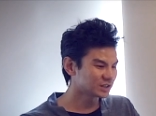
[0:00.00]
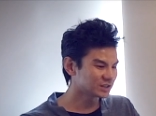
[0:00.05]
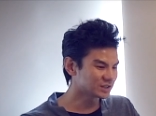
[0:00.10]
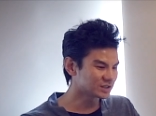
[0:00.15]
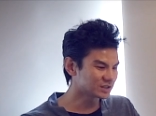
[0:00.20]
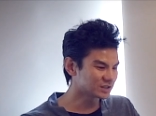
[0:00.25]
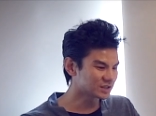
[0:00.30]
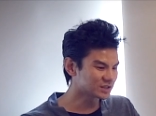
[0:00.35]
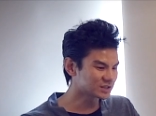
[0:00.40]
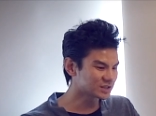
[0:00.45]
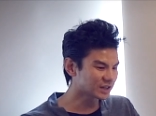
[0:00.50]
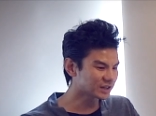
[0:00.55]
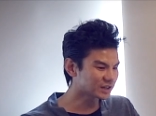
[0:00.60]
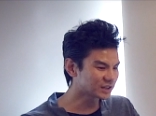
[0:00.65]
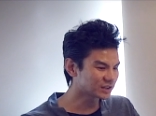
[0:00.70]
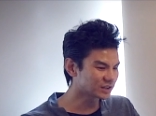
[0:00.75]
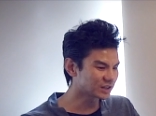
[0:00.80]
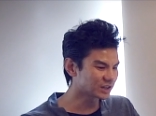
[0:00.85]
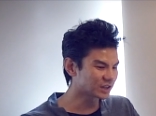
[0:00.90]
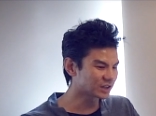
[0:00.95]
The
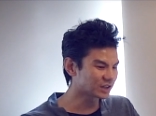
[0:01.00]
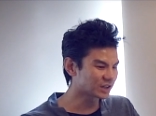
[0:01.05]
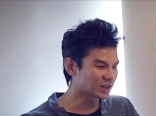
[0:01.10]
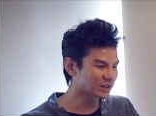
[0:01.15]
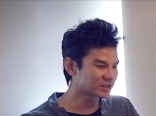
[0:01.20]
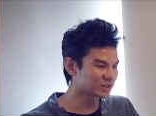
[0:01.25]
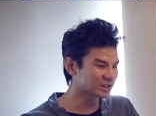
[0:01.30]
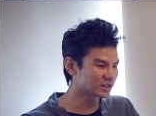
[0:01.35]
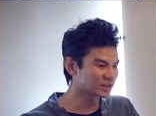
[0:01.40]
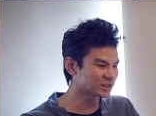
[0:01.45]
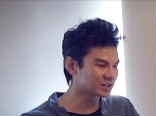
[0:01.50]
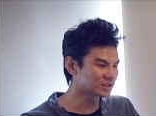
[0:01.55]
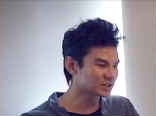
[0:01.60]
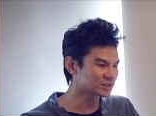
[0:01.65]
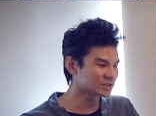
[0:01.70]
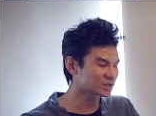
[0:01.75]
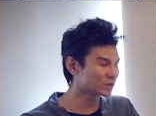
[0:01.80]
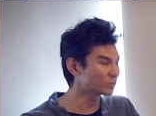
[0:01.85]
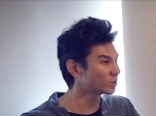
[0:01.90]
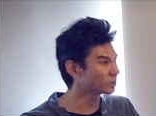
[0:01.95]
second thing I think
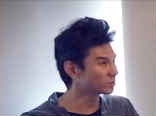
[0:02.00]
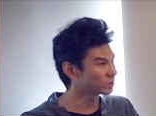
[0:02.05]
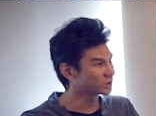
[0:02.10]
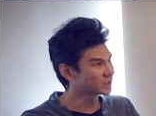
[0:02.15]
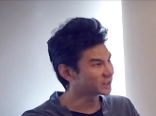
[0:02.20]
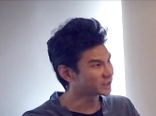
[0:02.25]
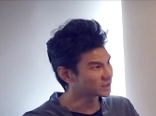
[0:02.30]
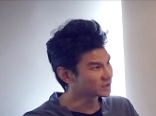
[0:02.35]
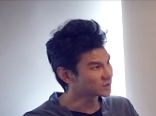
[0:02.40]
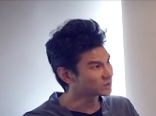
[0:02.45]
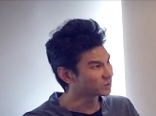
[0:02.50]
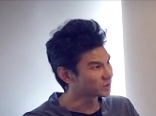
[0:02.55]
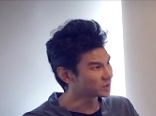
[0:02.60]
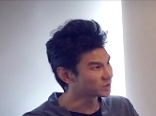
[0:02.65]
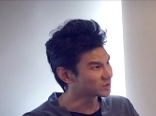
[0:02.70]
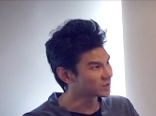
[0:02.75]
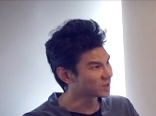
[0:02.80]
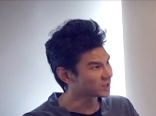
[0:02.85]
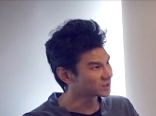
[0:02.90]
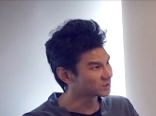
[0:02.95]
is somewhat related to what
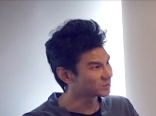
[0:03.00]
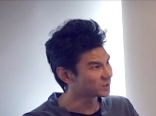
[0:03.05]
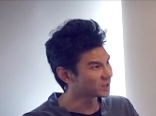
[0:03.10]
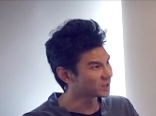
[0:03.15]
you talked